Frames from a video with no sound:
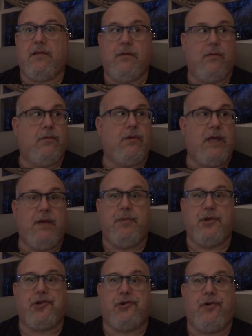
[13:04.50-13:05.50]
to keep
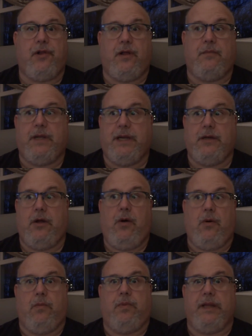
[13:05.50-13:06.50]
a journal? I'm like,
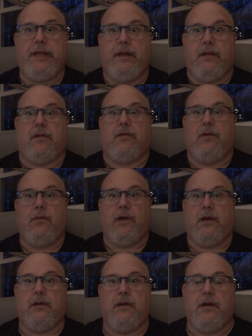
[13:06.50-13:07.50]
no, please do
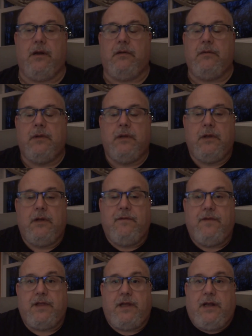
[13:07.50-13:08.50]
it,
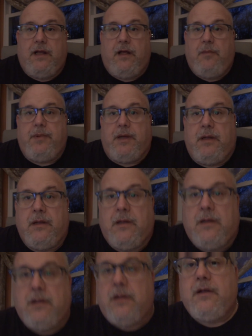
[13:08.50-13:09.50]
If it's going to help you.
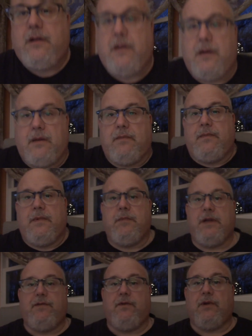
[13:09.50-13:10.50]

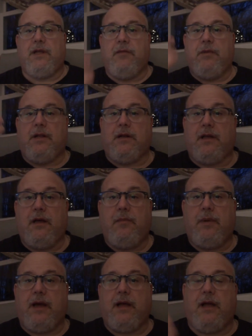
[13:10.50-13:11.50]
If you want to give me a little
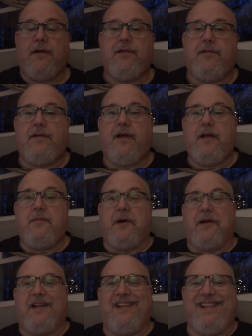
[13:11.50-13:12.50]
kickback after, fine.
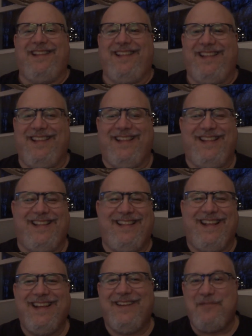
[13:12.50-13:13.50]
But
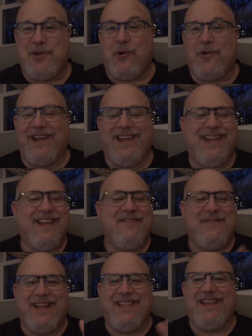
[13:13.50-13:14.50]
joking.
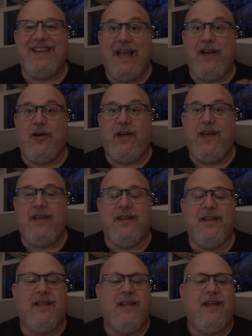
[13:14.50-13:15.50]
But I said, yeah, go ahead.
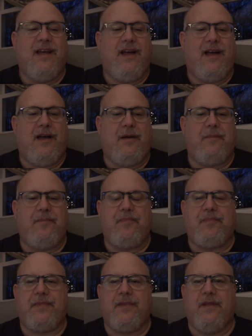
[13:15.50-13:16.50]

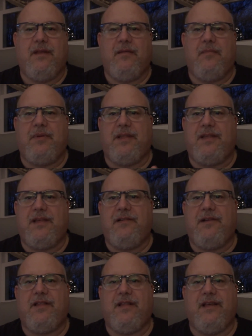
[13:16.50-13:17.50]
But
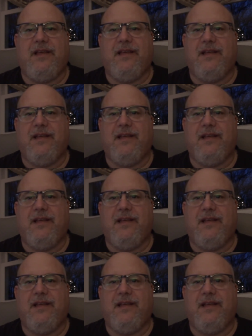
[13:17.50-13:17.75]
seriously,